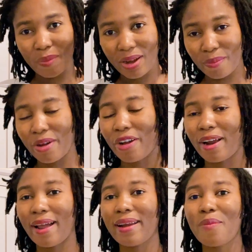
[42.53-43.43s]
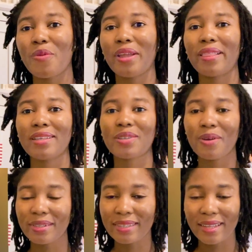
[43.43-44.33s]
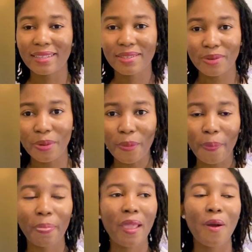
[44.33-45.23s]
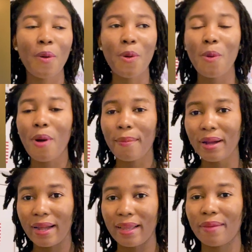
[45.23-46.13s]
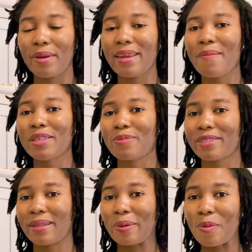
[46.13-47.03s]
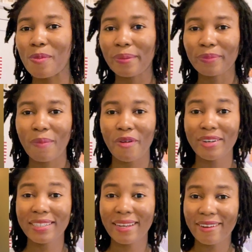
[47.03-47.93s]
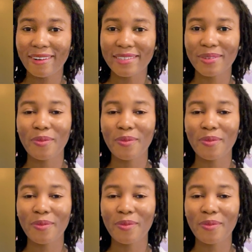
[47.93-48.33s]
in America and I'm bringing this content to you. Who am I? My name is Priscilla Kuma. I'm a registered nurse who